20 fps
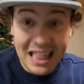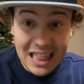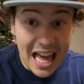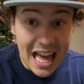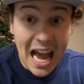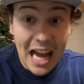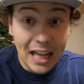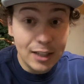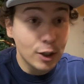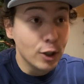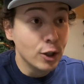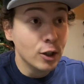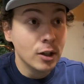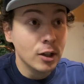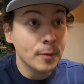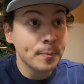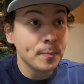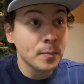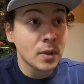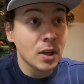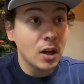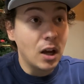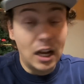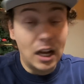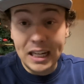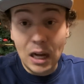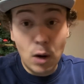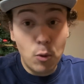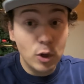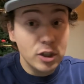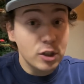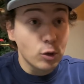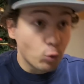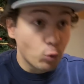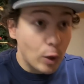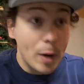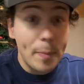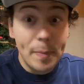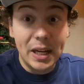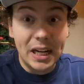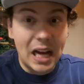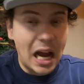that, like I wasn't ripping.